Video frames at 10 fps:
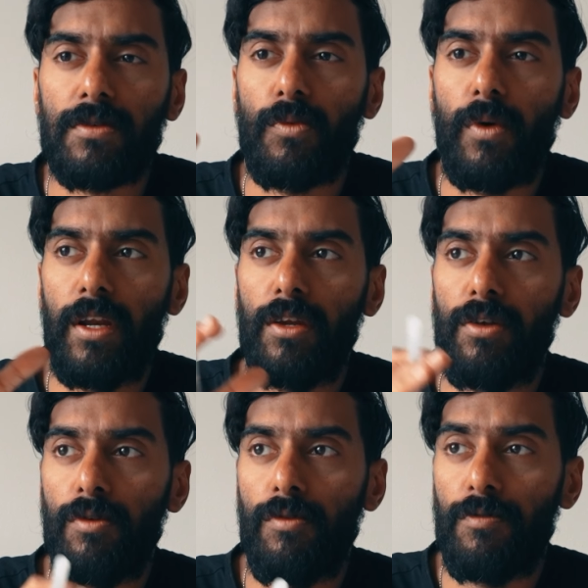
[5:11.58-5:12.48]
when
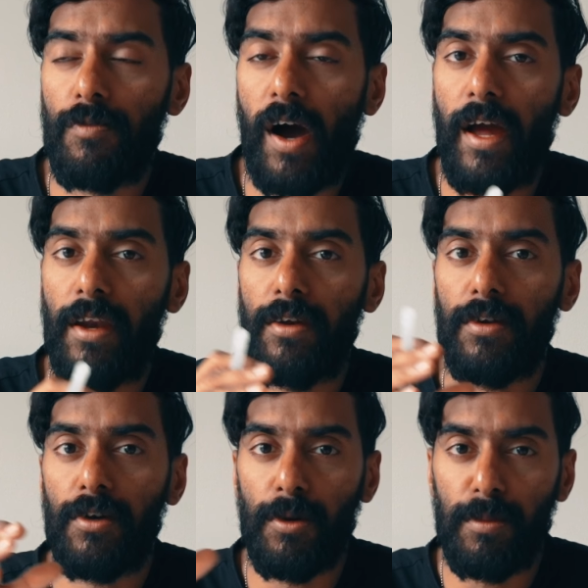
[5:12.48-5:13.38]
you find
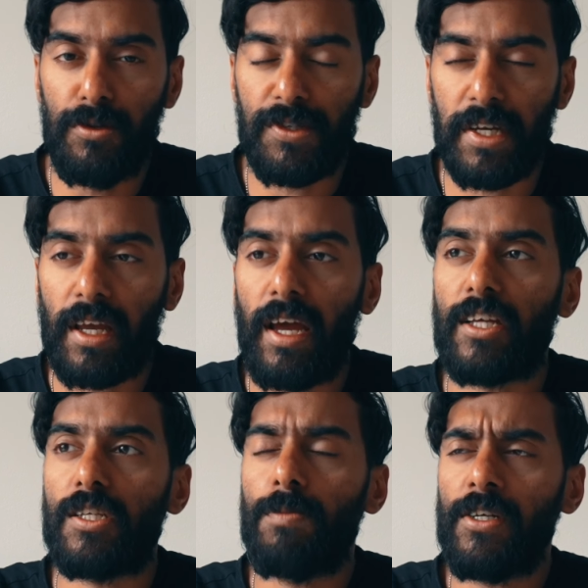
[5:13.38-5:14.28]
your music,
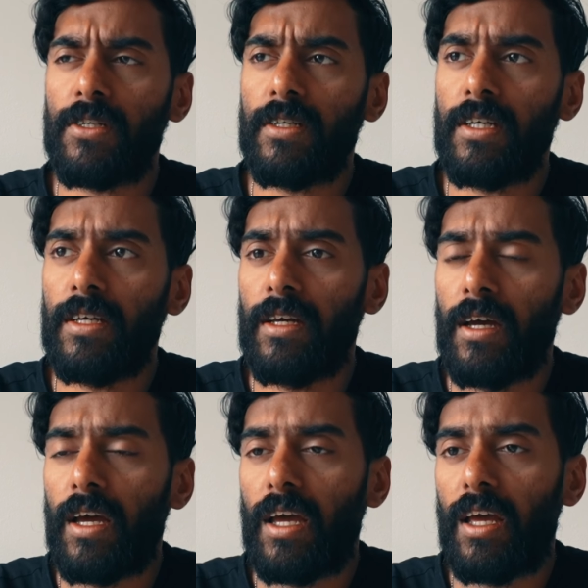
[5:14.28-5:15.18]
especially
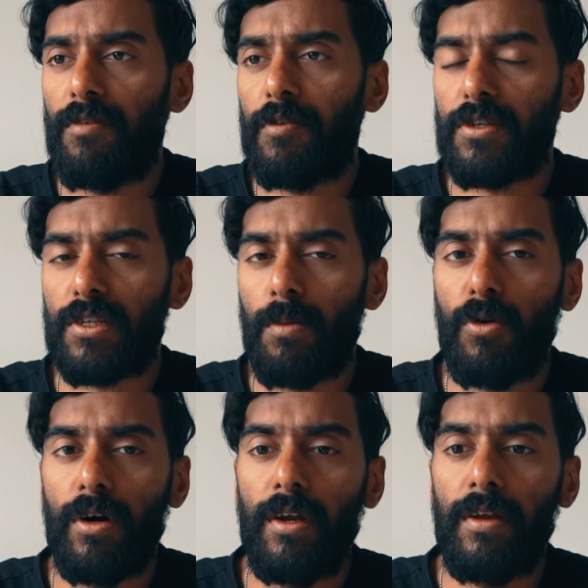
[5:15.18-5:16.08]
if you're
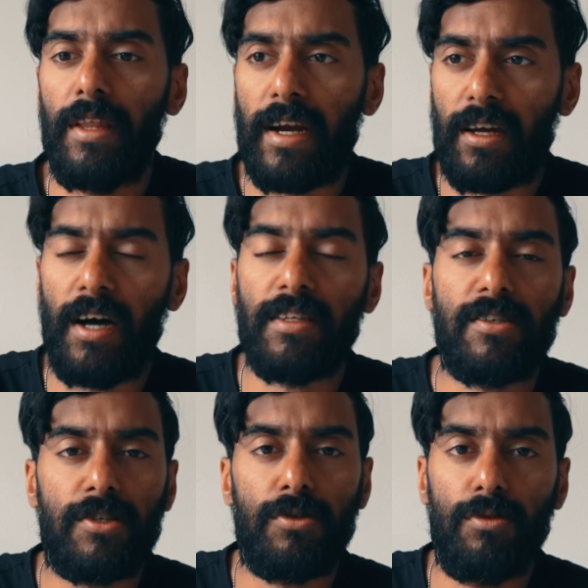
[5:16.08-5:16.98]
someone that
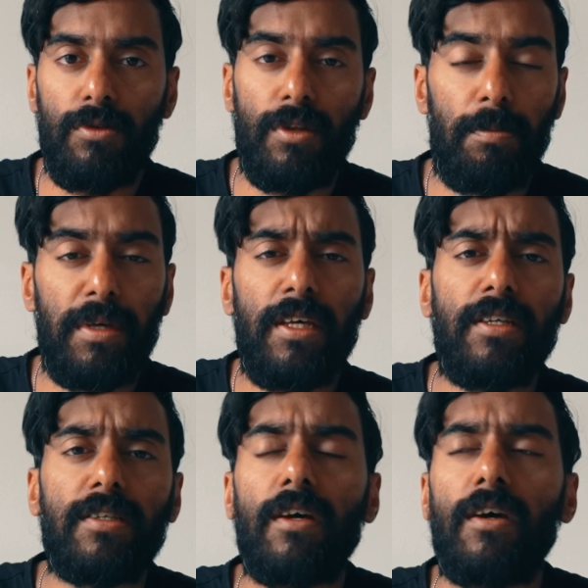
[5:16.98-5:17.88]
cuts to the beat.